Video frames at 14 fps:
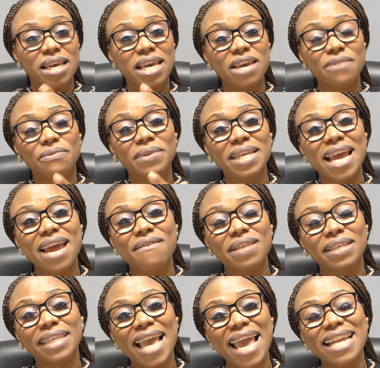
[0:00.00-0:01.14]
if there
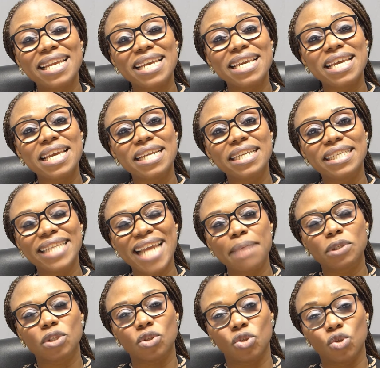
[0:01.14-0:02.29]
is any in-depth
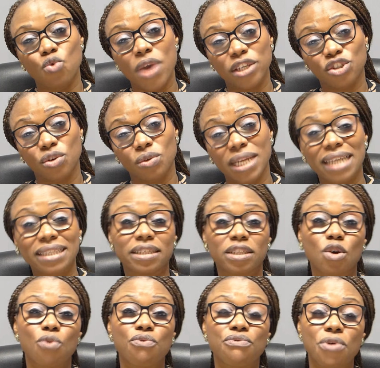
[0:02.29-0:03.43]
situation that is
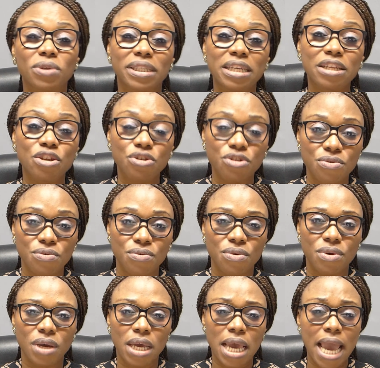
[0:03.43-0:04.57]
confronting you
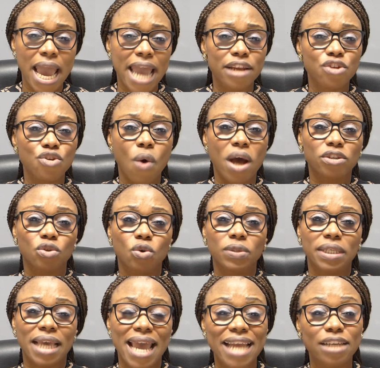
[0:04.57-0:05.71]
and you are so
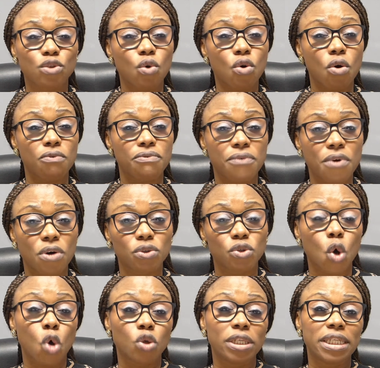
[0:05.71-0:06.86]
scared to confront
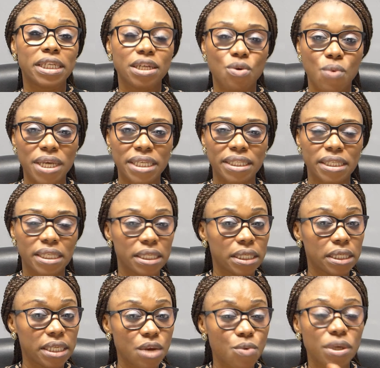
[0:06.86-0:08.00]
or deal with
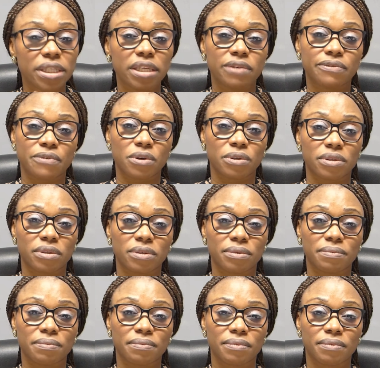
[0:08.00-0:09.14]
it first.
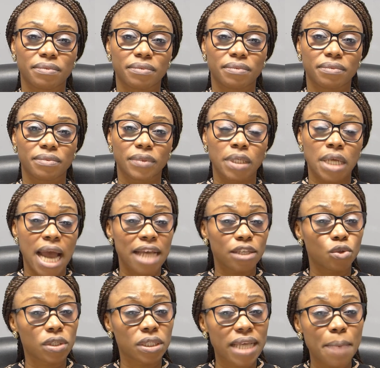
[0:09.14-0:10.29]
As
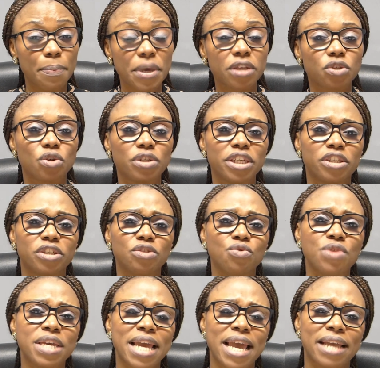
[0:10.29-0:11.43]
you step into this new
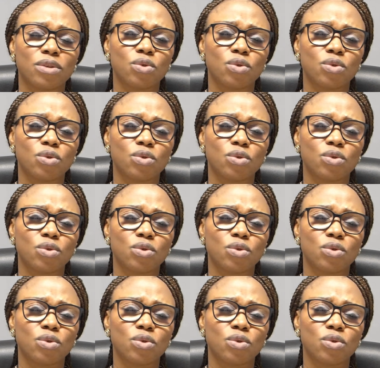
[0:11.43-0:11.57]
year,